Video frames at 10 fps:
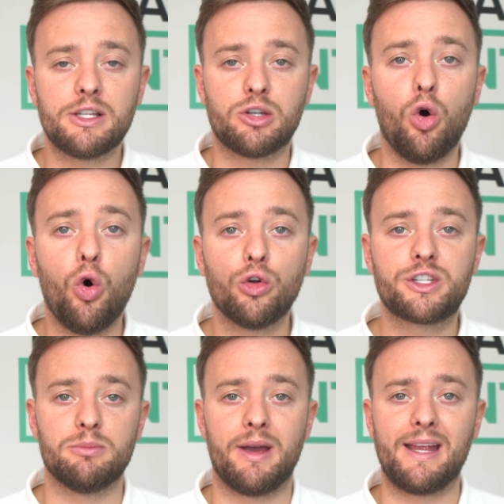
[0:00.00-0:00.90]
to
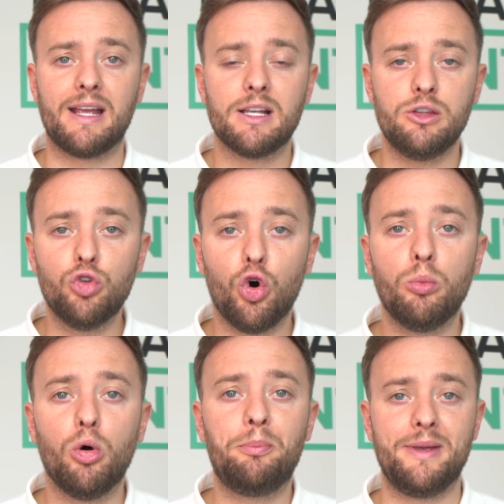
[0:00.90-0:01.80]
automate
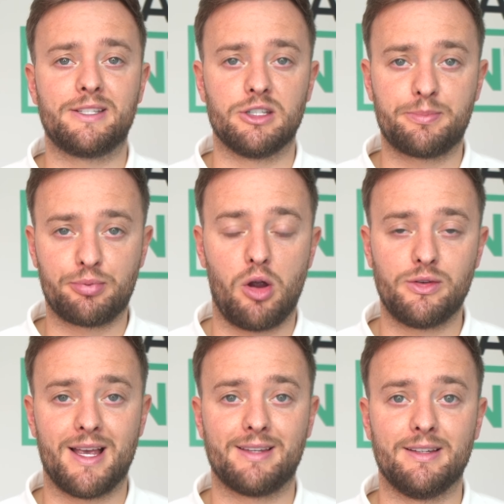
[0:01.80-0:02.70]
normal business
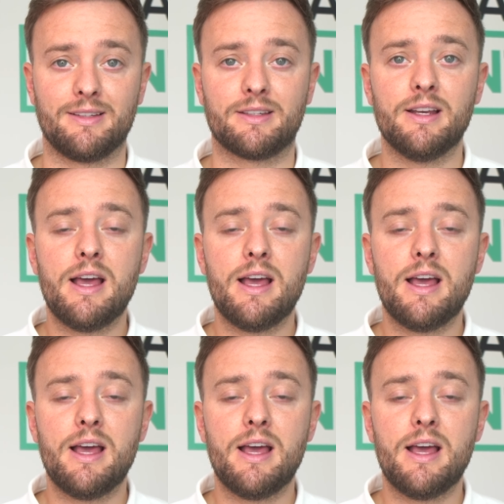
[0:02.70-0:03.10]
processes.